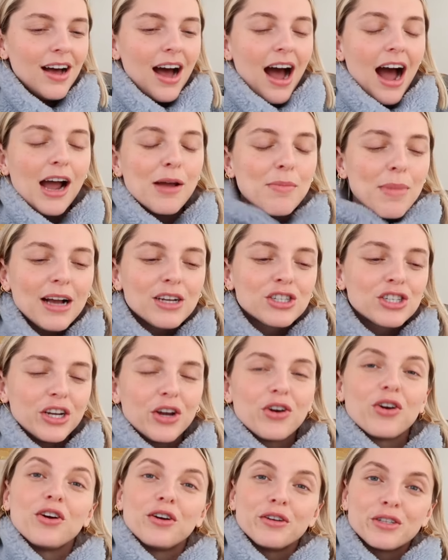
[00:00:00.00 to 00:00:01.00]
I'm actually
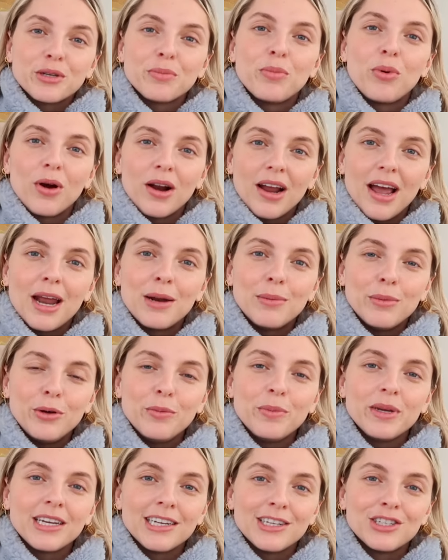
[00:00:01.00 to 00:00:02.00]
her support animal
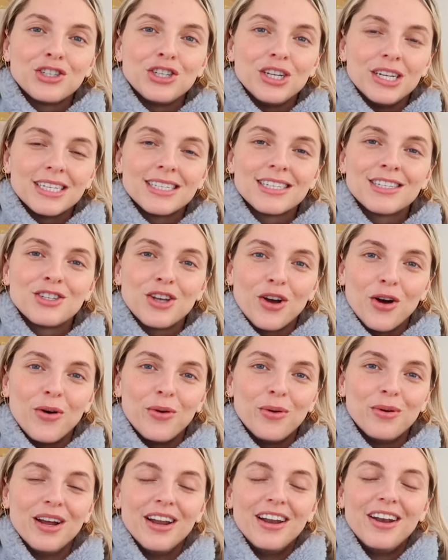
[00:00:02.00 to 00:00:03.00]
because she's
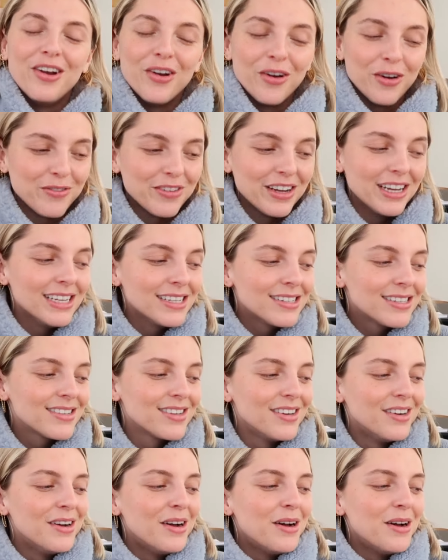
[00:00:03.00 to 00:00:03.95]
so nervous.